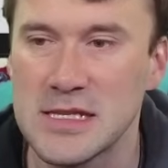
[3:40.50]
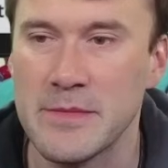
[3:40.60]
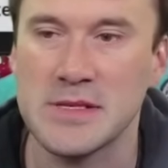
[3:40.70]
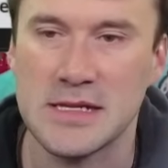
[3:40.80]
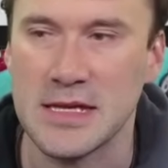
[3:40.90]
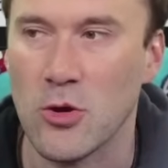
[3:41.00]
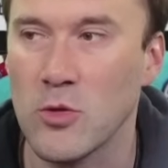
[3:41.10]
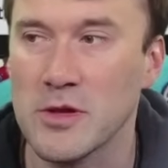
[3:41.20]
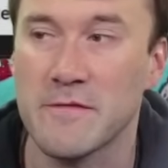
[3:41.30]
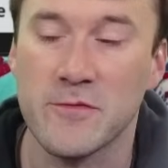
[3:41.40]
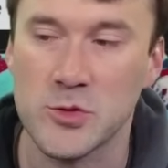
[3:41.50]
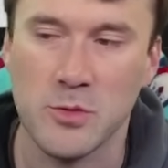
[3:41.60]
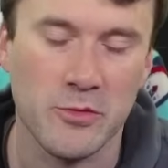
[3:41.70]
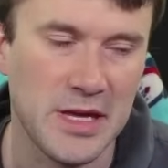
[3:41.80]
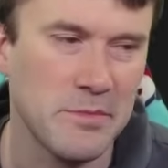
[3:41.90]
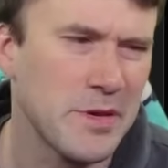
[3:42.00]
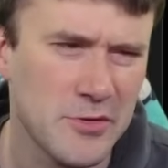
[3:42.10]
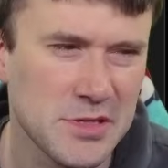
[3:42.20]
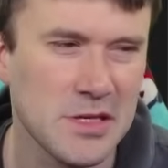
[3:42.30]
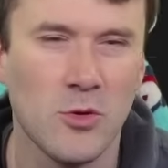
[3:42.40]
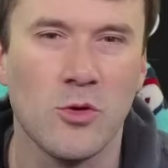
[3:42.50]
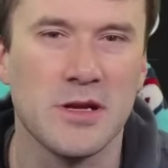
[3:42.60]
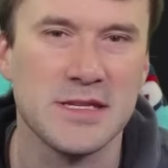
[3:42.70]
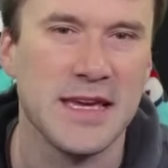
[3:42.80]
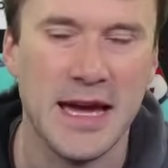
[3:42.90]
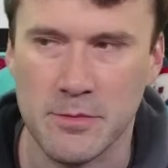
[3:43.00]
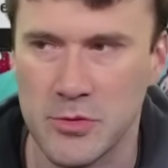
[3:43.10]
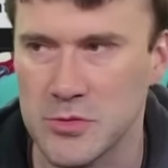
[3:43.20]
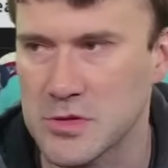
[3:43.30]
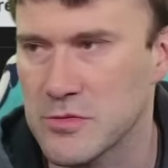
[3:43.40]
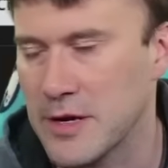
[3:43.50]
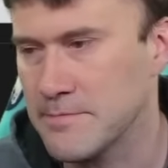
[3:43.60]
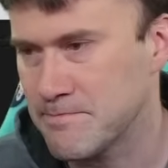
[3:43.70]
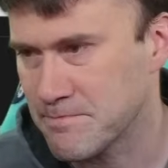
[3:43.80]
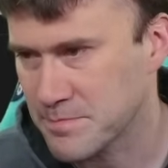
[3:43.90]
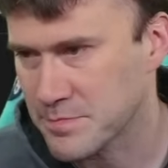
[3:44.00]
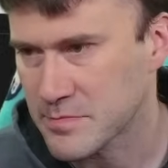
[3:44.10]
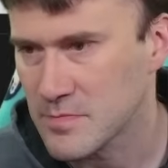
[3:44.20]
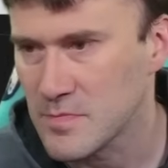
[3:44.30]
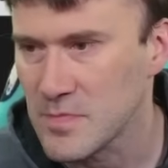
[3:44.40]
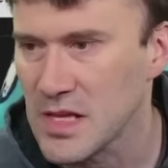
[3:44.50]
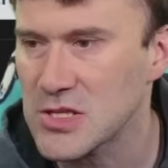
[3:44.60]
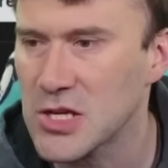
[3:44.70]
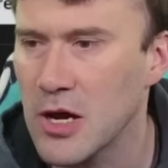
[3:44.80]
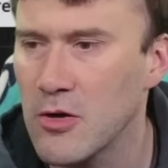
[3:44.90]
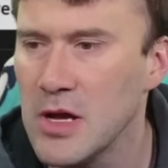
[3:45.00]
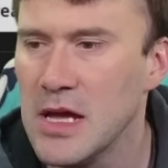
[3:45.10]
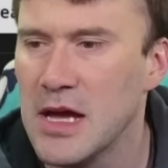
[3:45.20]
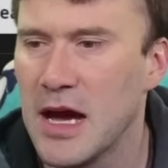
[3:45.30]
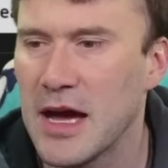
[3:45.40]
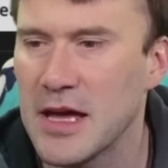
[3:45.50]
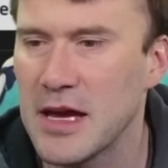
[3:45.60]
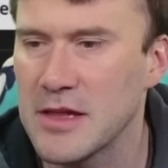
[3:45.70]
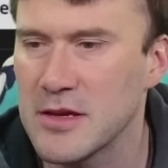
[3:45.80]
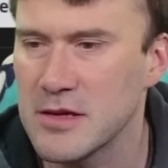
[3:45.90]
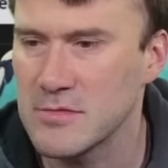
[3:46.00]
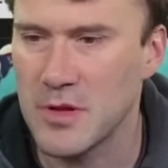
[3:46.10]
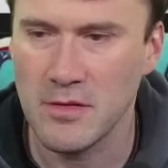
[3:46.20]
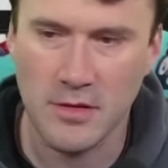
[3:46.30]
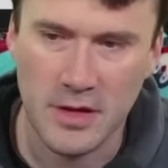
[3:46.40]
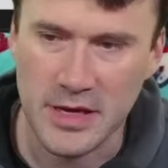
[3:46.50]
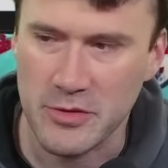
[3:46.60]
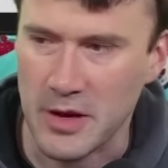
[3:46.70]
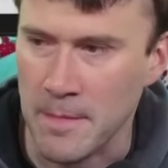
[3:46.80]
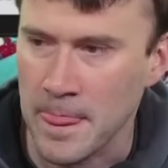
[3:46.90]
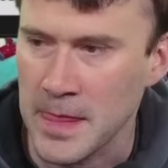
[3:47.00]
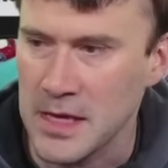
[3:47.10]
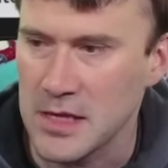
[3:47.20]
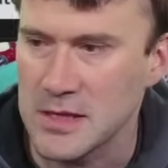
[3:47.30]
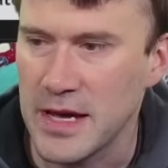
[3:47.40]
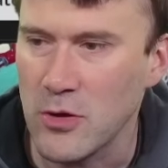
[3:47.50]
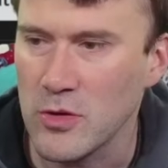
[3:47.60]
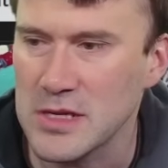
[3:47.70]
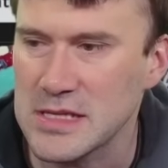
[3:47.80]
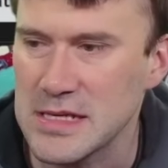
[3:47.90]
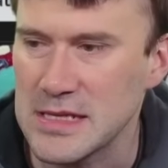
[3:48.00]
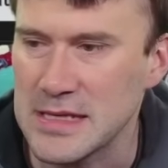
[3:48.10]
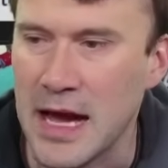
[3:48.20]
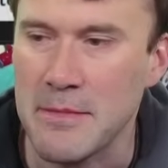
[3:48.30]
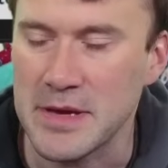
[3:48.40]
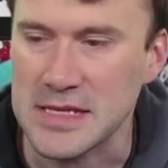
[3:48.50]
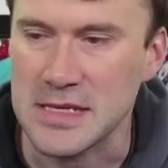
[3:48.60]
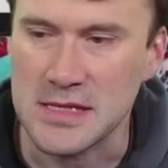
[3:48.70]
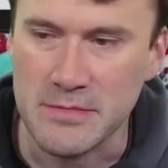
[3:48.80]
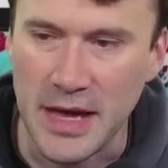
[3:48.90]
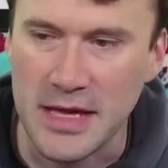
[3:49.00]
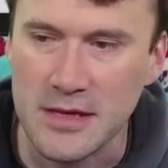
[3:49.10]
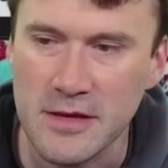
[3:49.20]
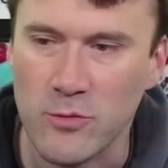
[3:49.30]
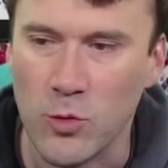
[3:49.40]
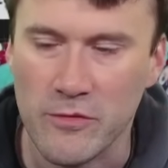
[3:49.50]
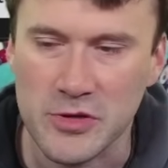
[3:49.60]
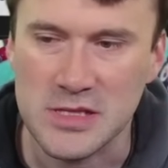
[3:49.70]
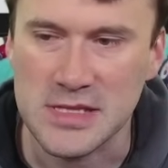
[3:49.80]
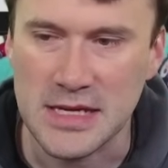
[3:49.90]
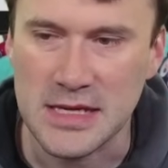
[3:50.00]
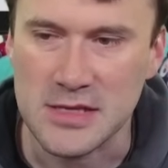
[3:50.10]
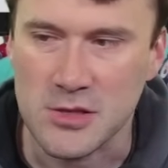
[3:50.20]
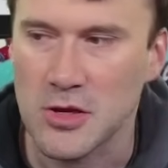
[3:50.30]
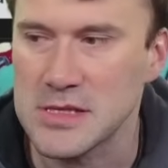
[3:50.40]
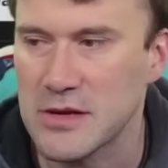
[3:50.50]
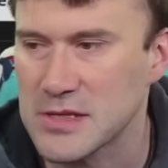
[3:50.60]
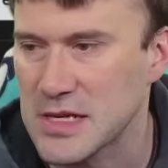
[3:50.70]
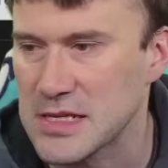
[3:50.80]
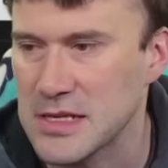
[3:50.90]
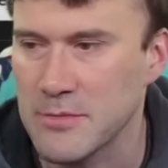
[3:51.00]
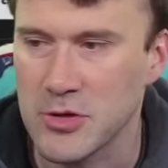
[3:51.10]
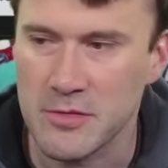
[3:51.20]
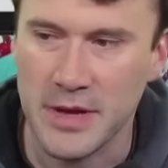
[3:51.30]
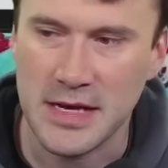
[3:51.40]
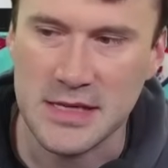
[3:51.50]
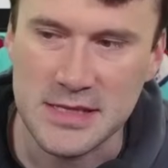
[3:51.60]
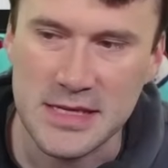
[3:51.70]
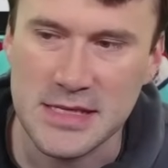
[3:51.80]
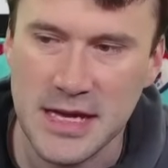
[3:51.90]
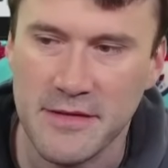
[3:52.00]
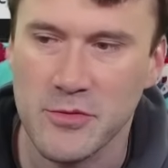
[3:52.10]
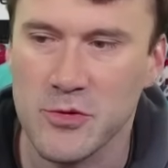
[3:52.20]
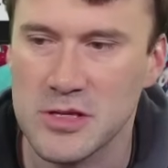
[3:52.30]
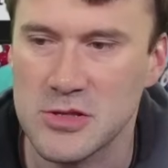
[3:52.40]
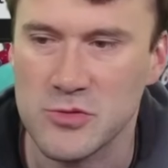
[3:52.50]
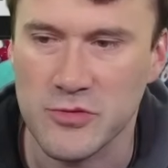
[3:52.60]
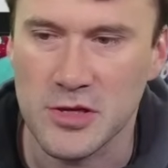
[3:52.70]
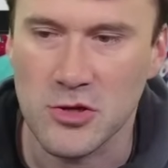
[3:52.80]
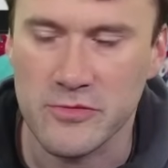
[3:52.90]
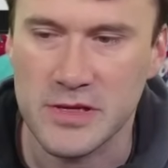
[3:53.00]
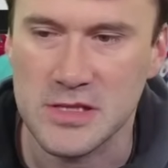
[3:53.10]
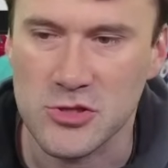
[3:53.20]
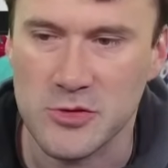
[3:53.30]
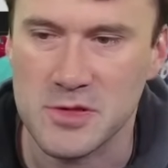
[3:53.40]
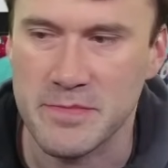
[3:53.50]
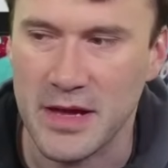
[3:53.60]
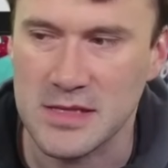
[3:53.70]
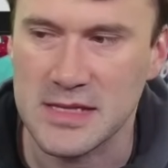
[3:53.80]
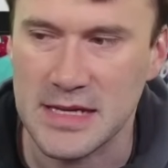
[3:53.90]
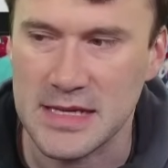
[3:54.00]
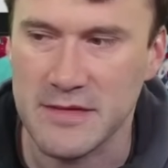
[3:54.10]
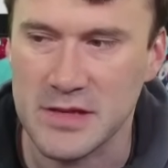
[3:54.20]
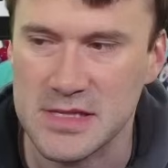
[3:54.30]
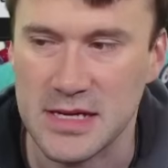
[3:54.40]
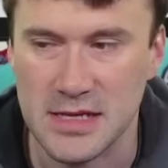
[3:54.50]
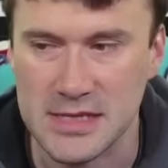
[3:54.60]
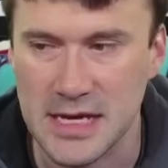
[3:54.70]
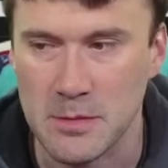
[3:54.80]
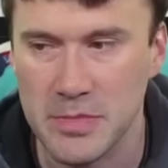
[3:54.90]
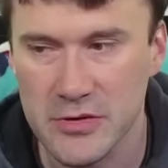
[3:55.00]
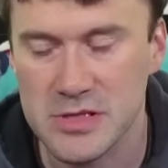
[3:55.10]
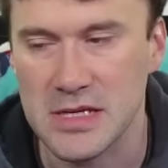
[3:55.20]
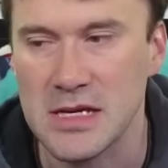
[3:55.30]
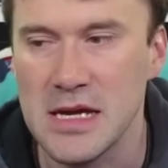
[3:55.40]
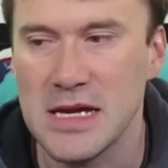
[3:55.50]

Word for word: same exact thing, only the first one would gain piercing or an attack boost, right? So uh here we go. Not only does it not make sense thematically, if Wolverine's taking his claws out, slicing and putting back in and dicing afterwards, there's really no reason in terms of balance not give the second attack piercing.